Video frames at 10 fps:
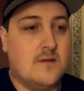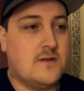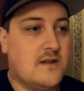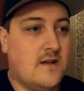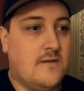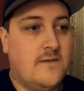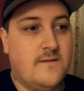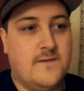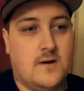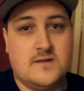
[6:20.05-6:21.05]
There was no
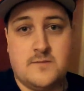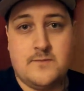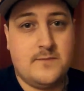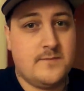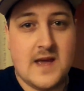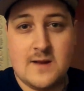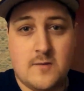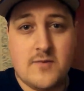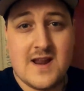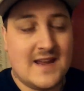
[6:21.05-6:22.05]
forms of
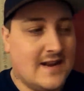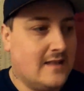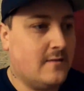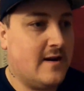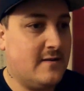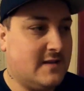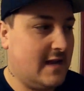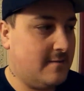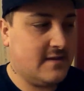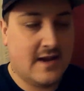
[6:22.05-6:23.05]
anyone breaking in. There were no
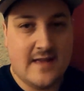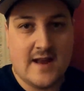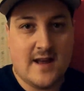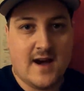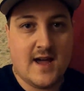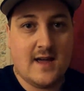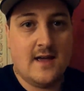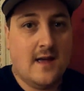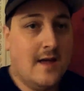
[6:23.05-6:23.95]
teams here that night.